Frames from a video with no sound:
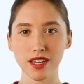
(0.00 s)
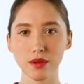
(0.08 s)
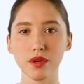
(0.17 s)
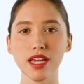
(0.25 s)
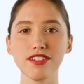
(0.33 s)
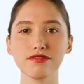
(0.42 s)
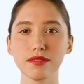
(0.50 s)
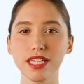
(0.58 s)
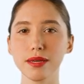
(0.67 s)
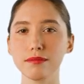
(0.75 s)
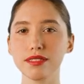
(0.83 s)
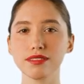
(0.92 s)
We have
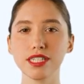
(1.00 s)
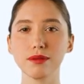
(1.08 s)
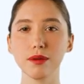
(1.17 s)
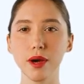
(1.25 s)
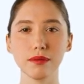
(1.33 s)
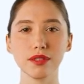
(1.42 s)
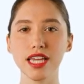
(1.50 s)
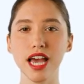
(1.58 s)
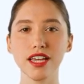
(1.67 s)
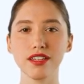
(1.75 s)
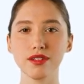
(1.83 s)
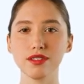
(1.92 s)
many built-in property
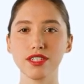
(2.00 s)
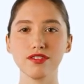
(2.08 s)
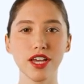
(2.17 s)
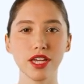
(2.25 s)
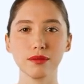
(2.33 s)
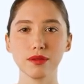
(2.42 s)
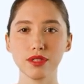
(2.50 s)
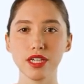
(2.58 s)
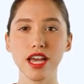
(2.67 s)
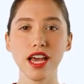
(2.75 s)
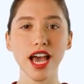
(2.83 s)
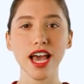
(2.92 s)
editors available,
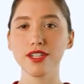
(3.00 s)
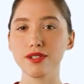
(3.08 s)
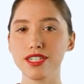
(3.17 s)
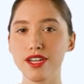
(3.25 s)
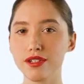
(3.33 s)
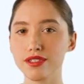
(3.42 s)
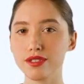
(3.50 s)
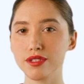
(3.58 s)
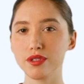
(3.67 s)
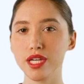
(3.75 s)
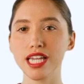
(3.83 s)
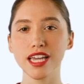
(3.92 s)
and you can also
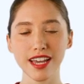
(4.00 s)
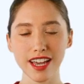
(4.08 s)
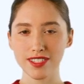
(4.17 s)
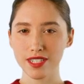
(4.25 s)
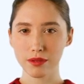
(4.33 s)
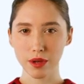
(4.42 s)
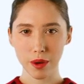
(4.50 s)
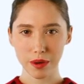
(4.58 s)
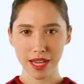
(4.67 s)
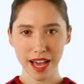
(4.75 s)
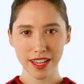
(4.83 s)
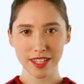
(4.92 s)
create a custom
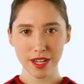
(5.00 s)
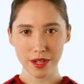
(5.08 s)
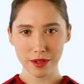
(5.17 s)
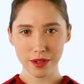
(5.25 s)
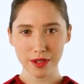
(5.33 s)
property editor.